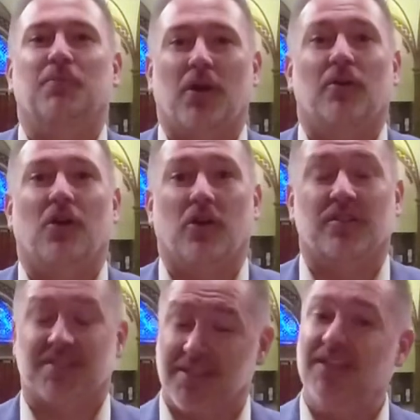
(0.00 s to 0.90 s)
up our
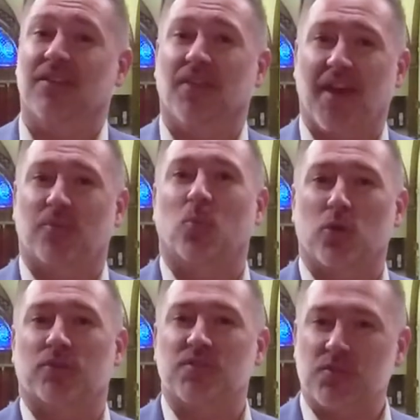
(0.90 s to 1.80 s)
hearts. Again, that
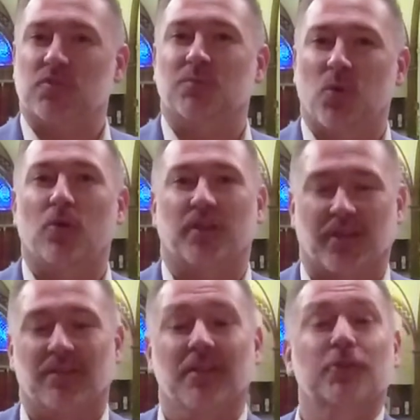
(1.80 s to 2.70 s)
word Sursum
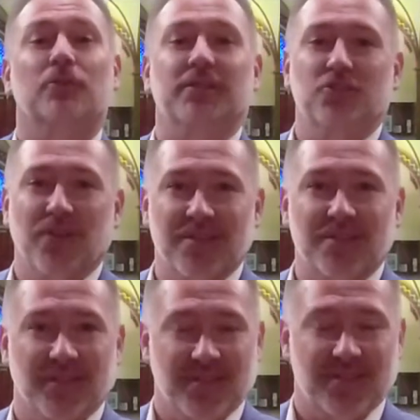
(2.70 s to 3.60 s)
Corda literally
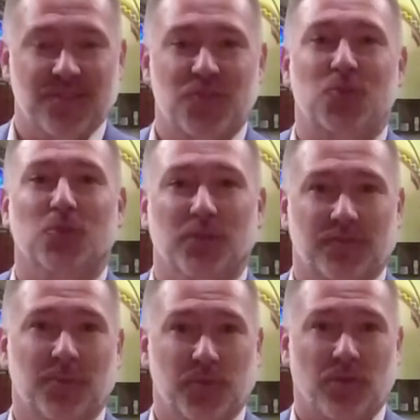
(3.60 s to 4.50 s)
translates into lift
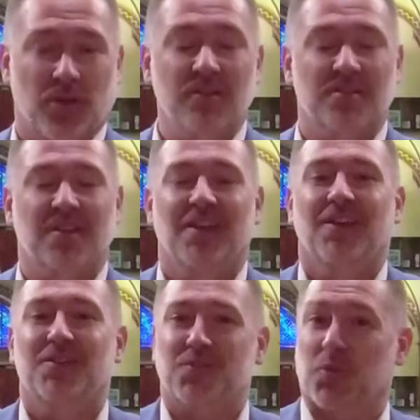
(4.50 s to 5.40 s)
up your hearts.
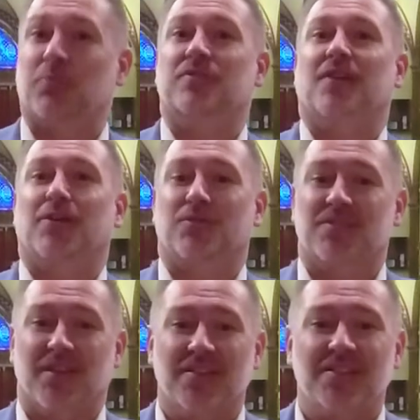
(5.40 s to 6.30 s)
So the presider
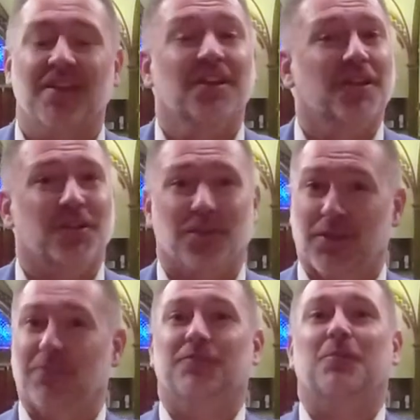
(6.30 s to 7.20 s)
says,
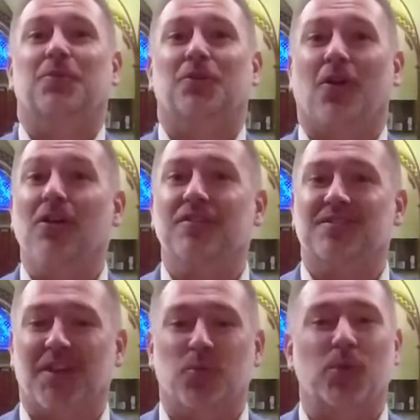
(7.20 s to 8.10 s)
lift up your hearts,
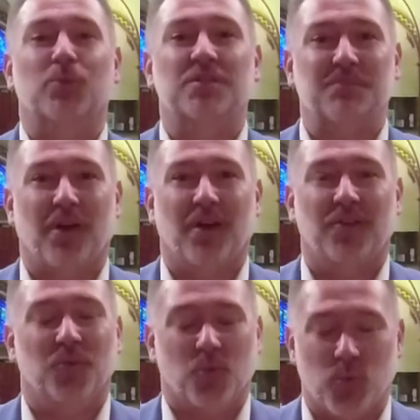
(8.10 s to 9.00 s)
and we
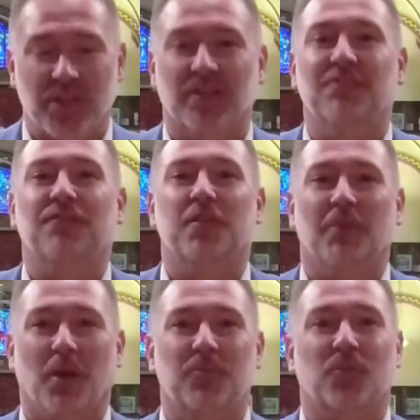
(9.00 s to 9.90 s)
respond, we lift them
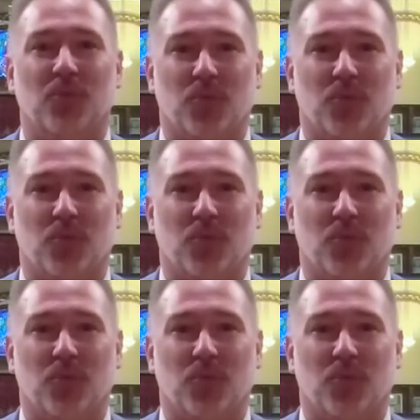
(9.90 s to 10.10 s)
up to the